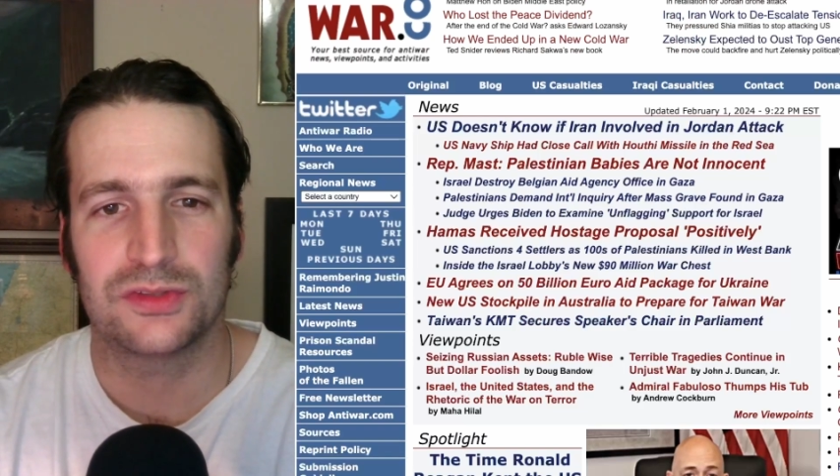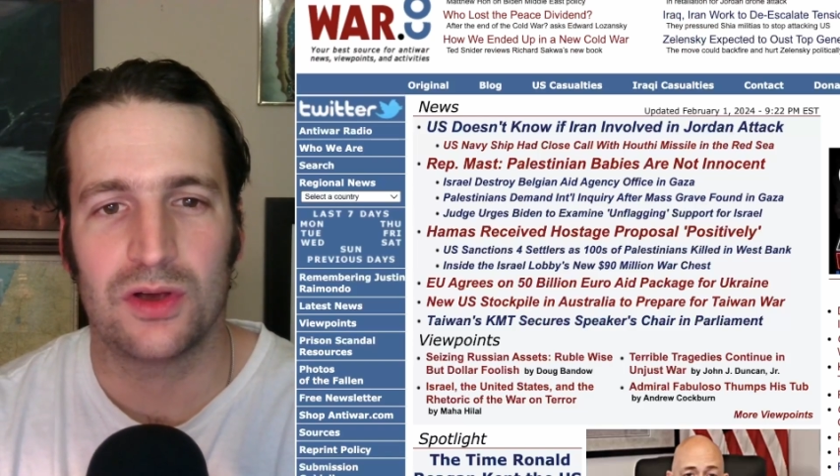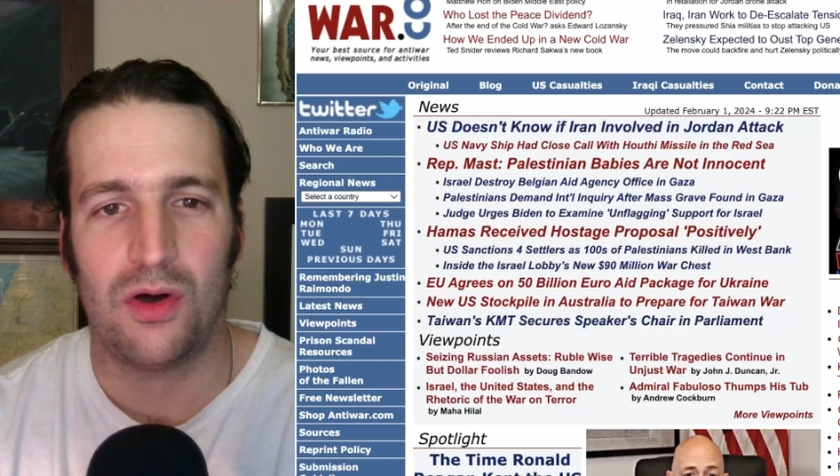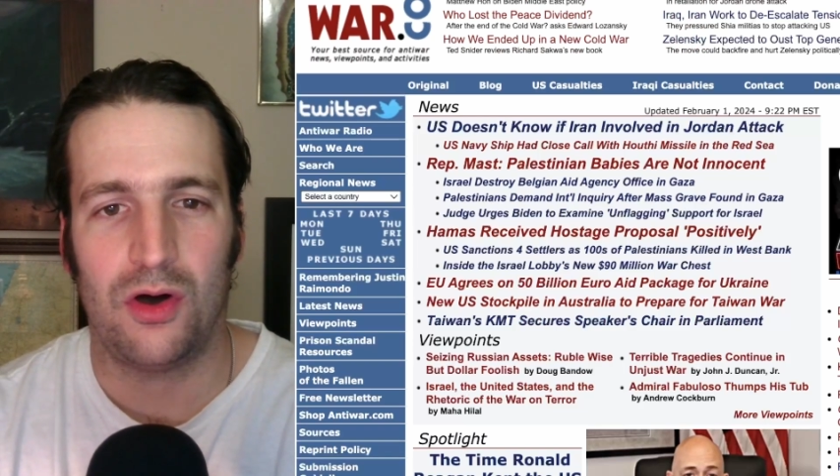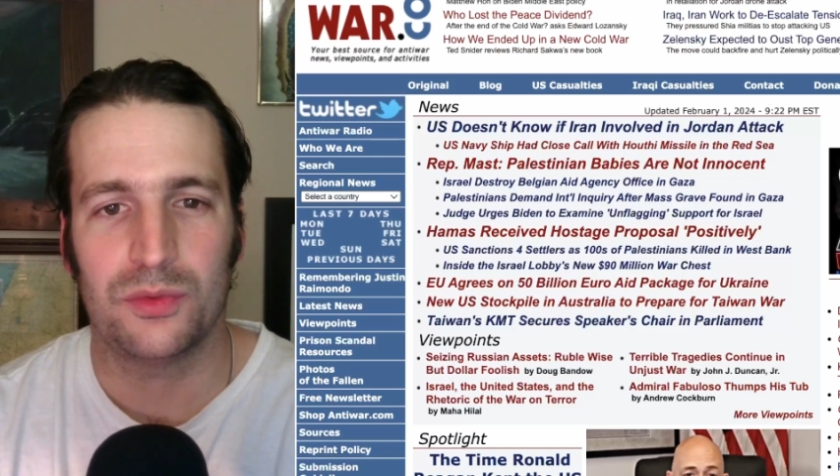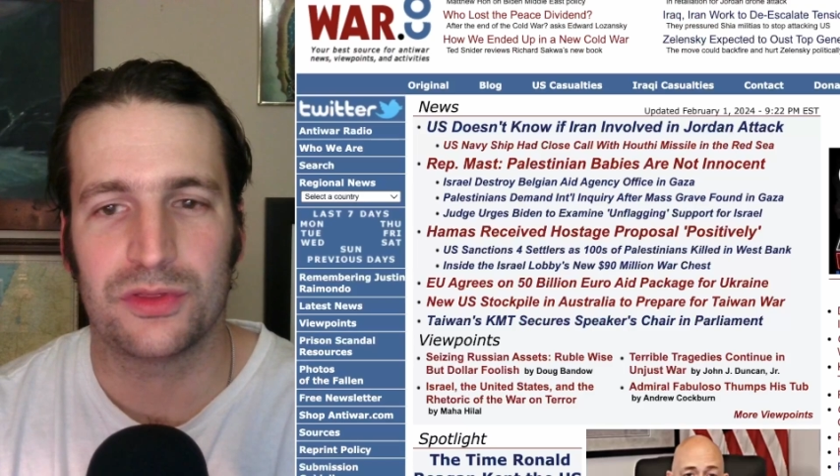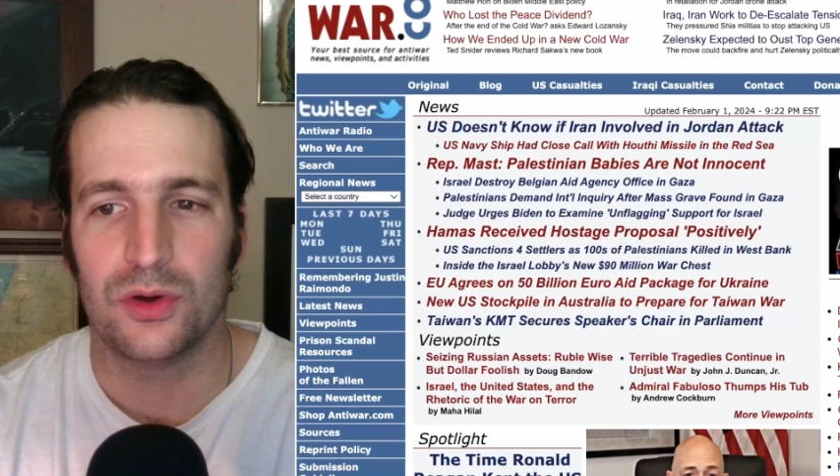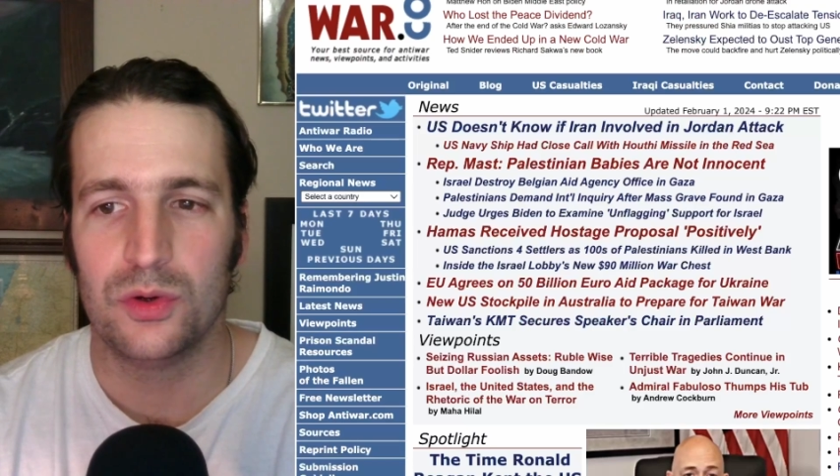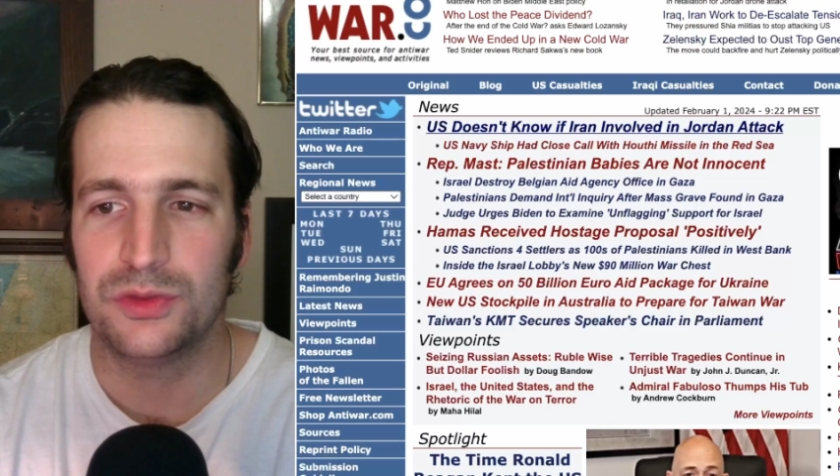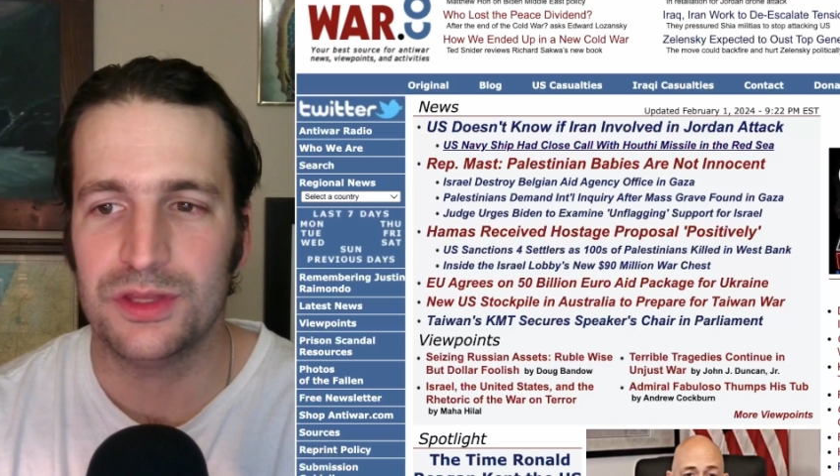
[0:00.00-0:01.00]
call with a
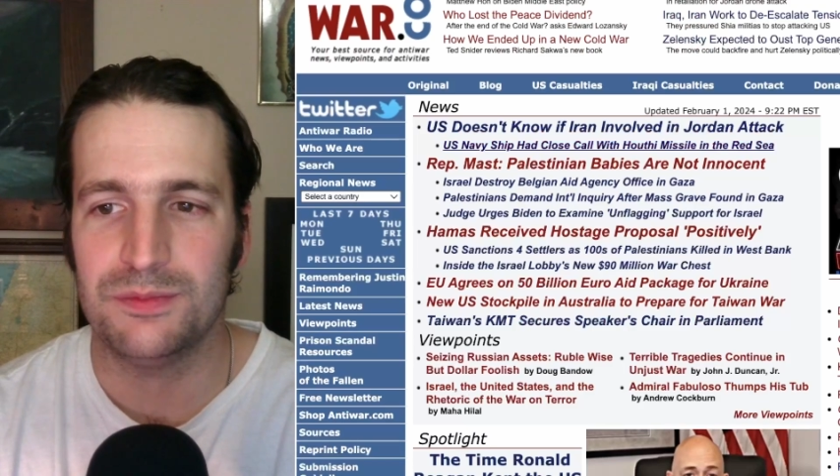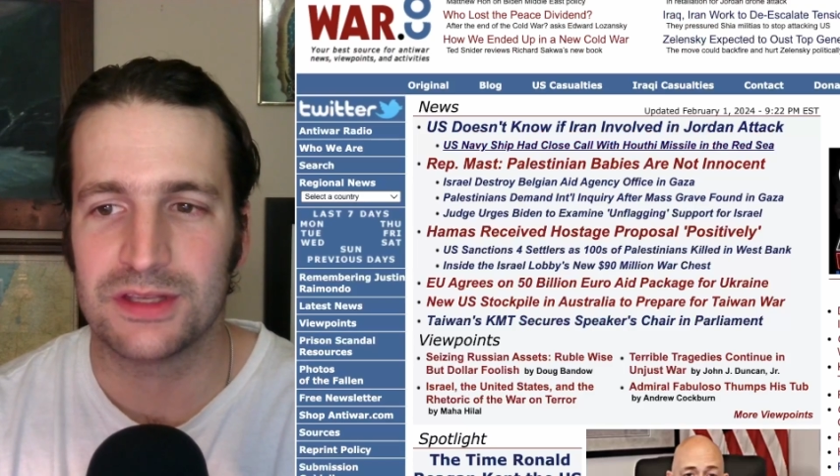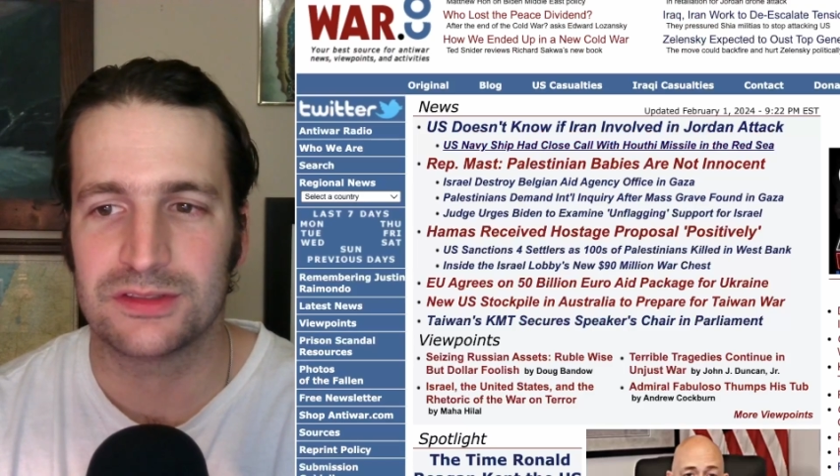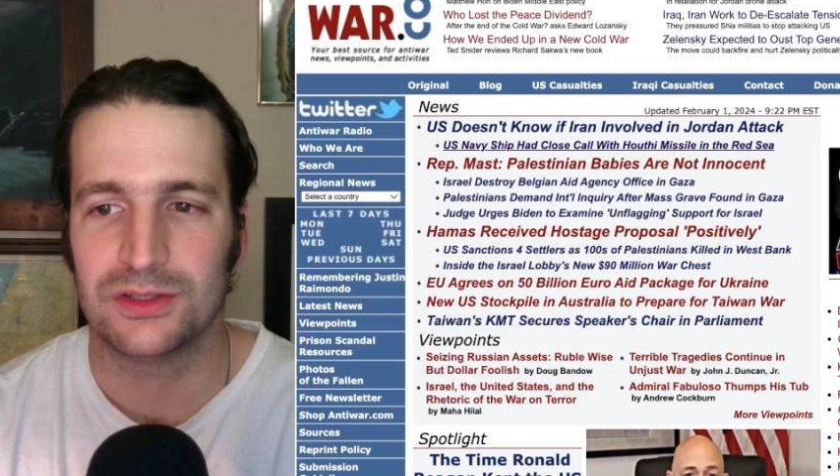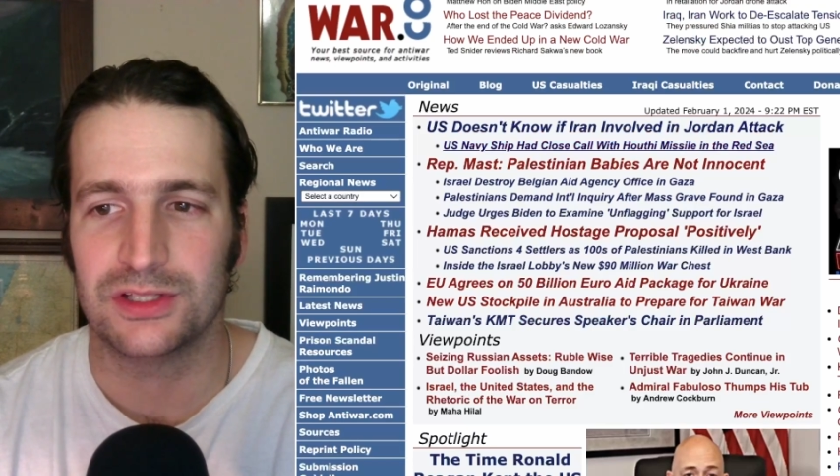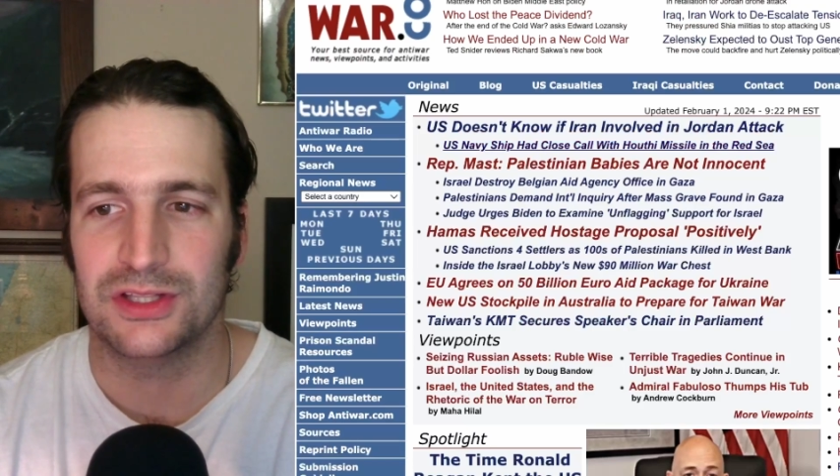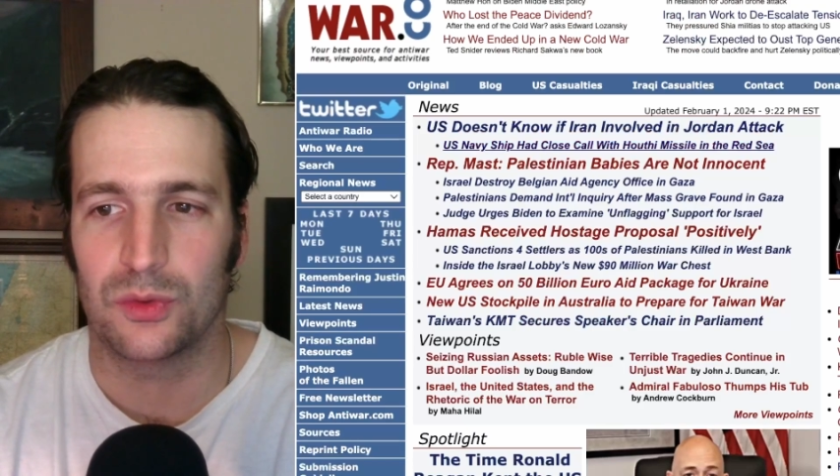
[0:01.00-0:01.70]
Houthi missile in the